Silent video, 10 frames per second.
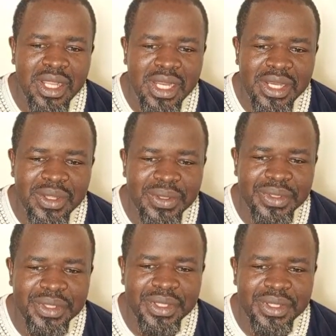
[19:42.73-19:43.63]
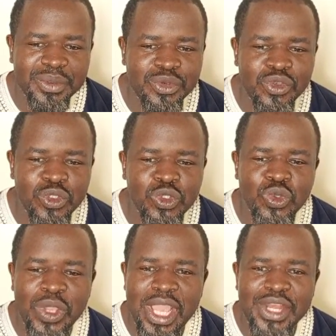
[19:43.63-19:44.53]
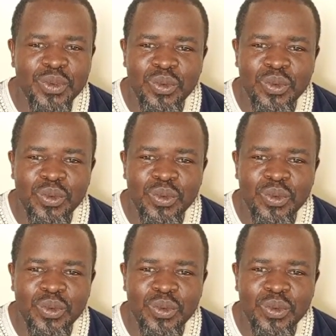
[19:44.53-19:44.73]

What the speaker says: Any other? So any